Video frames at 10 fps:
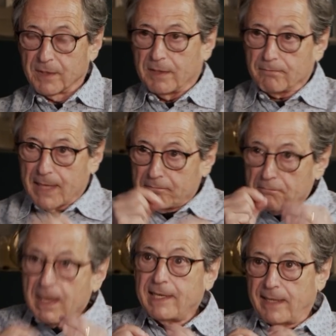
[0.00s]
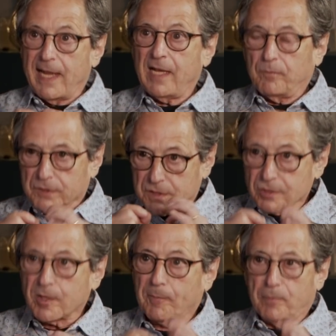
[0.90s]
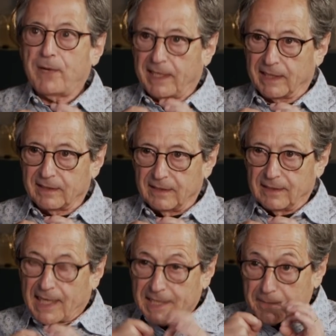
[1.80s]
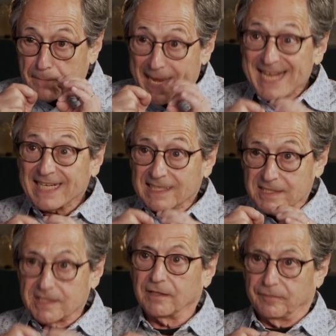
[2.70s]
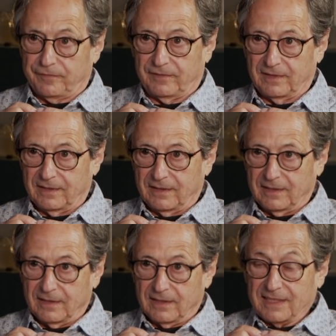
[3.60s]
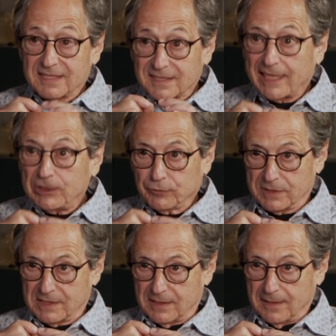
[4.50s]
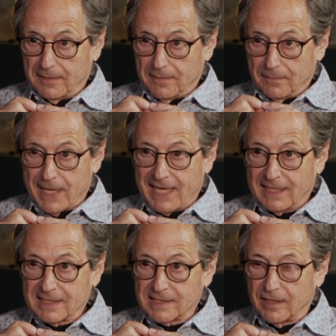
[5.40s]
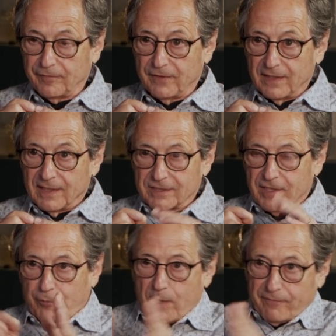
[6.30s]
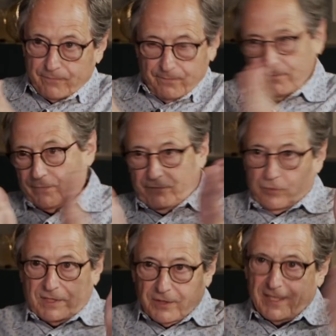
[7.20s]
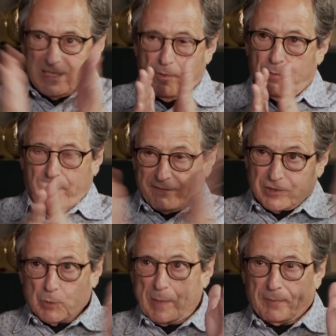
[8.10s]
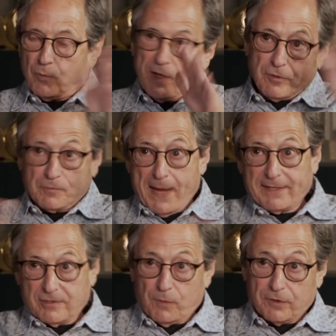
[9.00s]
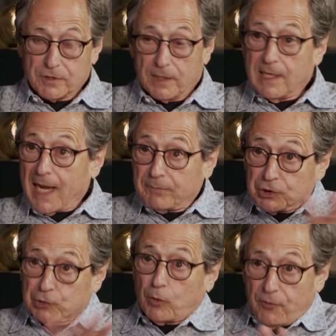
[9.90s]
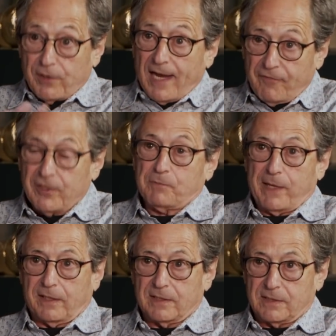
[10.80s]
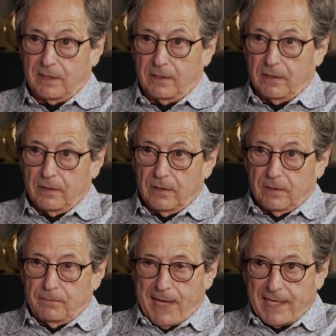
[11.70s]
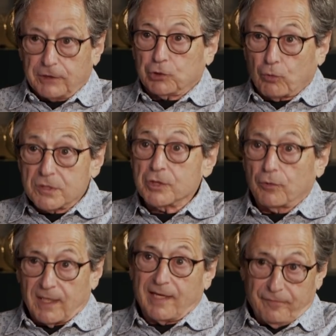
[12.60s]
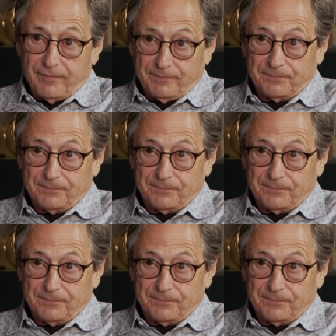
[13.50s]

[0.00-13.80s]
my main aim was to stop the panic. I think panic itself is dangerous. Panic itself, so if you did the experiment, we have two people, one who's panicked and one who's not, I'm sure the life expectancy, panic shortens your life,